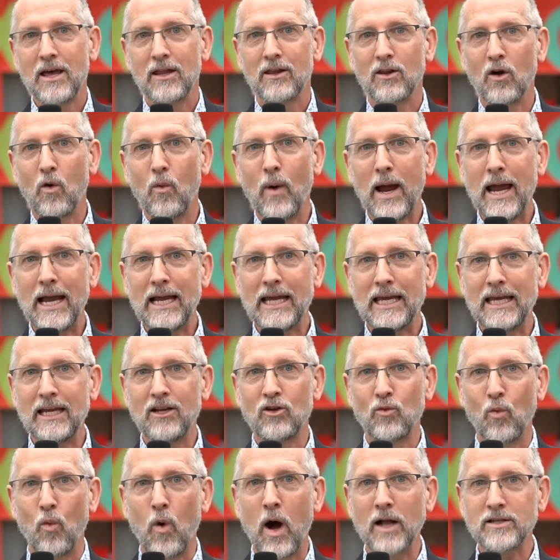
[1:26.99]
the way he
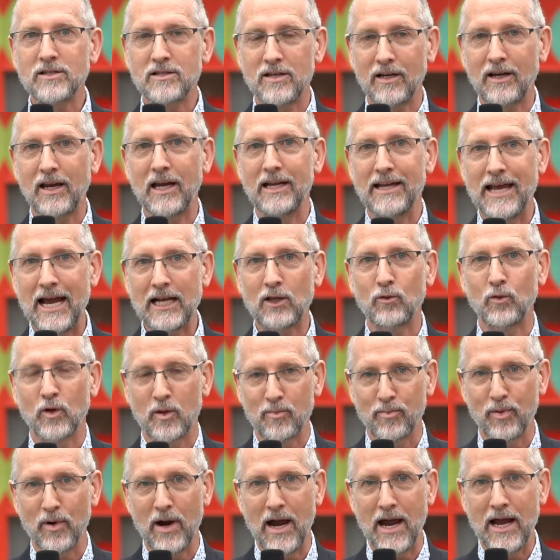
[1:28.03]
wants to connect
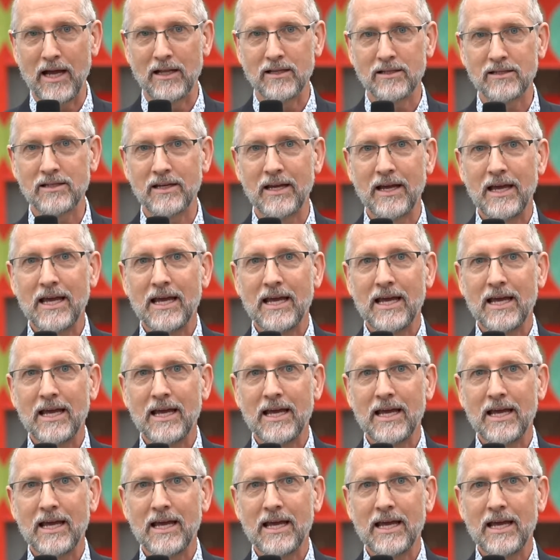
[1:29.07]
with brands.